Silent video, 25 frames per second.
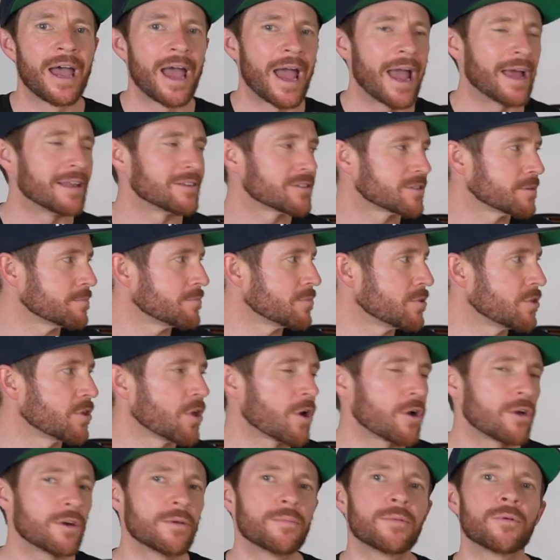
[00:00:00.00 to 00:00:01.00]
And some
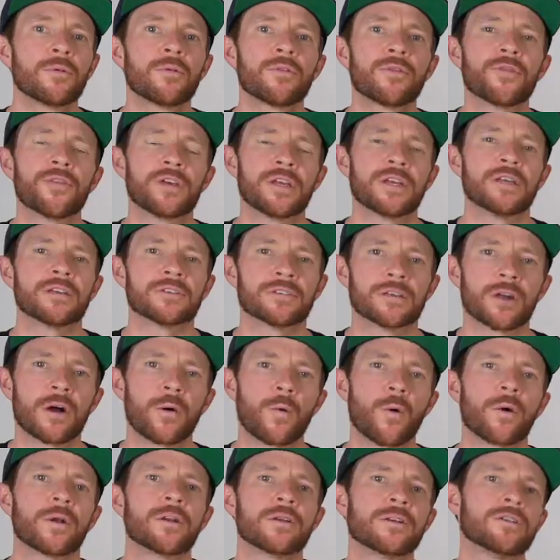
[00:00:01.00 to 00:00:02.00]
notable things that I
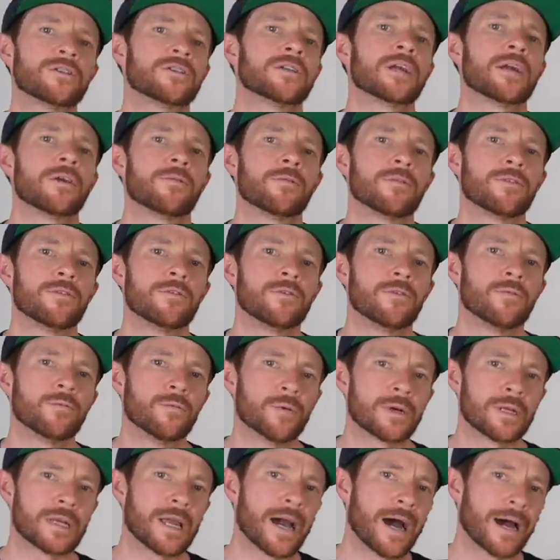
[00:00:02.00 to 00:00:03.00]
wanted to share with you
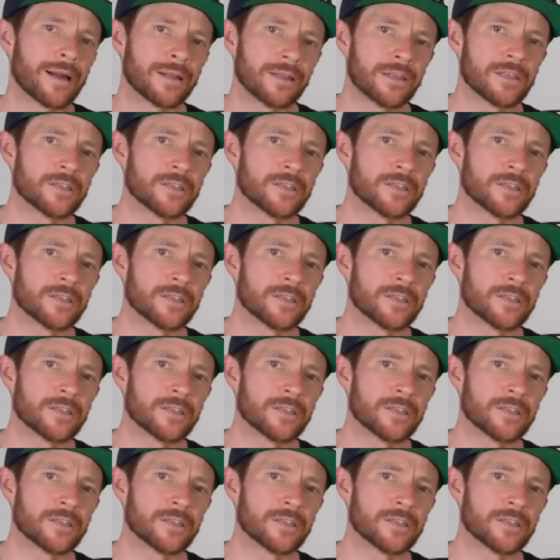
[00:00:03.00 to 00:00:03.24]
regarding